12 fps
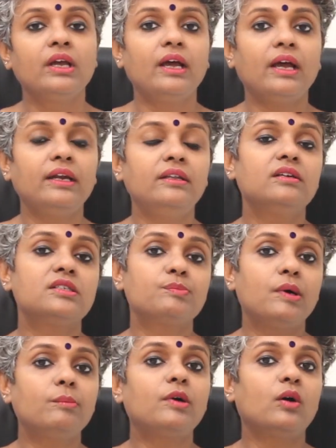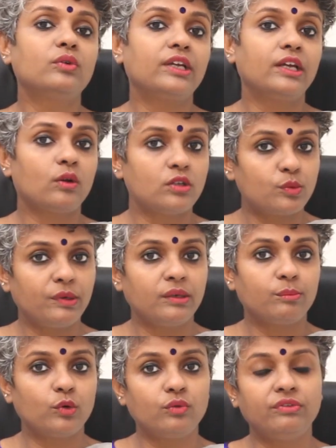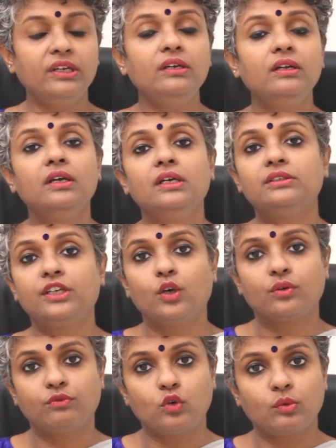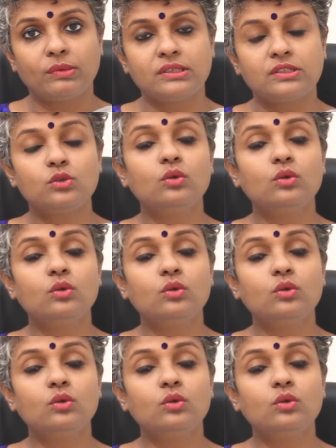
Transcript: and the sperm count can also be improved in 3 or 4 months.